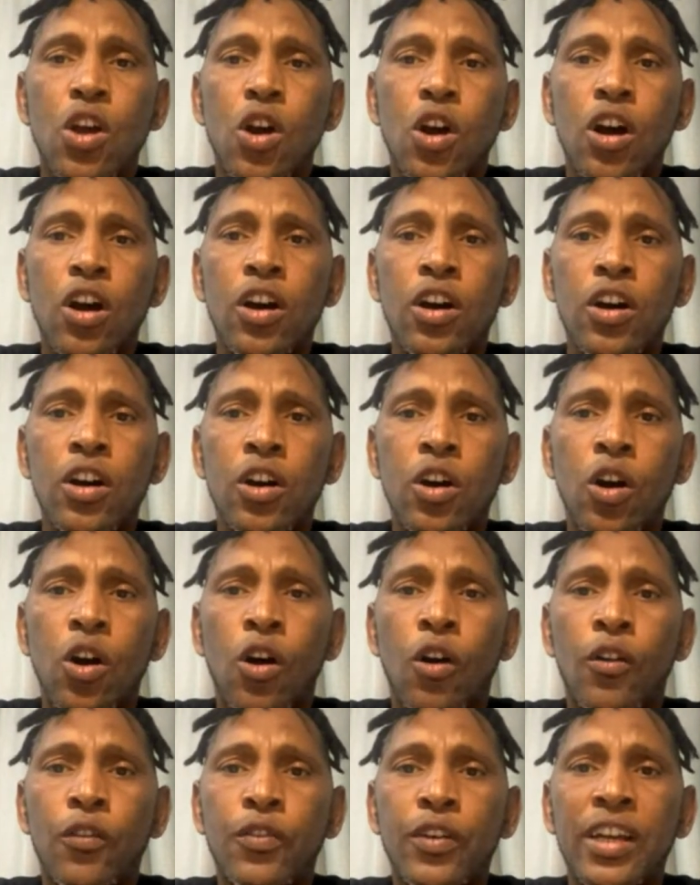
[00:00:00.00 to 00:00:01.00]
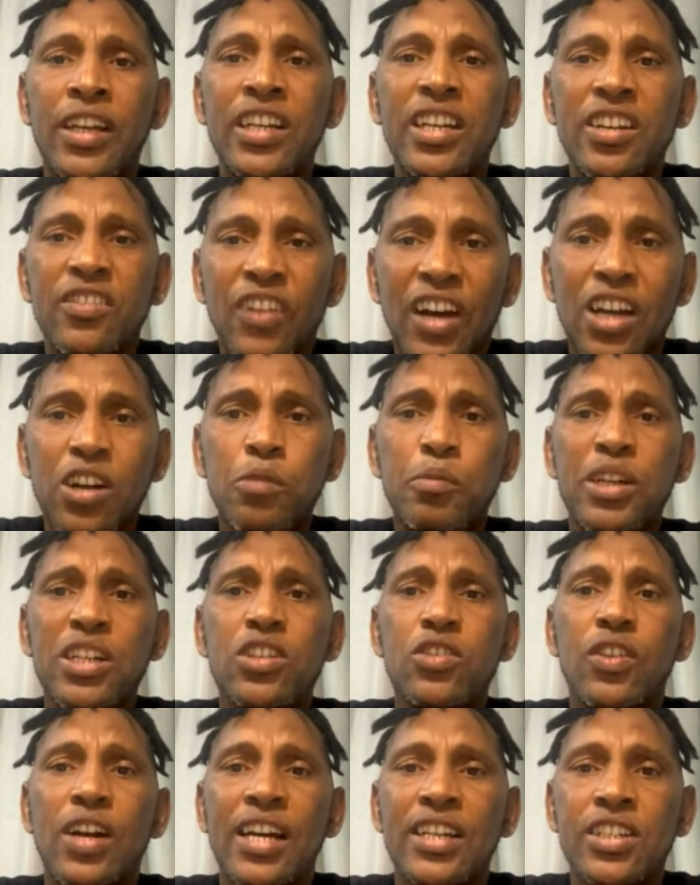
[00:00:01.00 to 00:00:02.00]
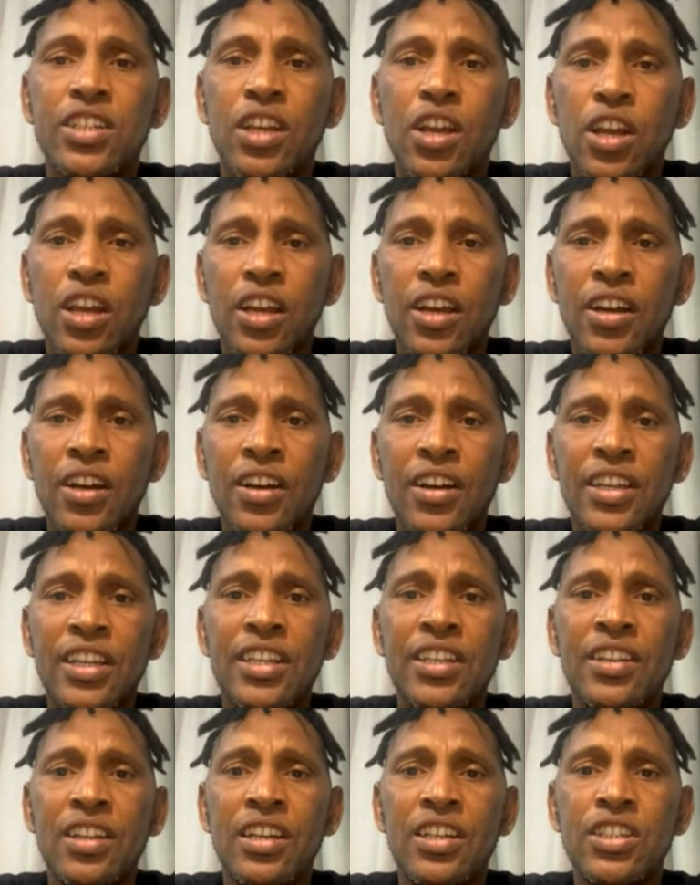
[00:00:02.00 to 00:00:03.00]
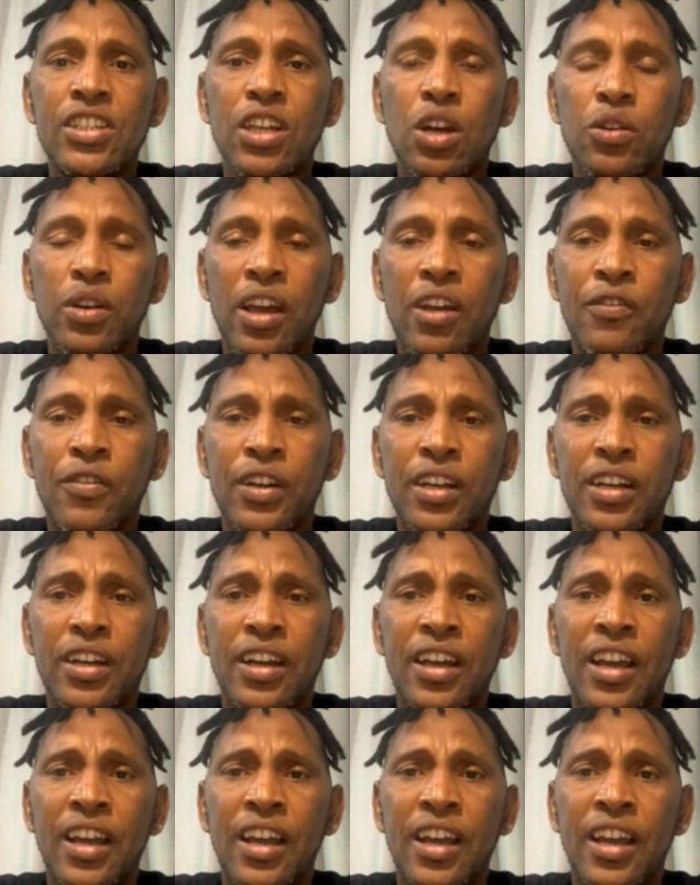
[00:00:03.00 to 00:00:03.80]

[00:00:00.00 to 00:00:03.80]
of and environmental rights in South Africa.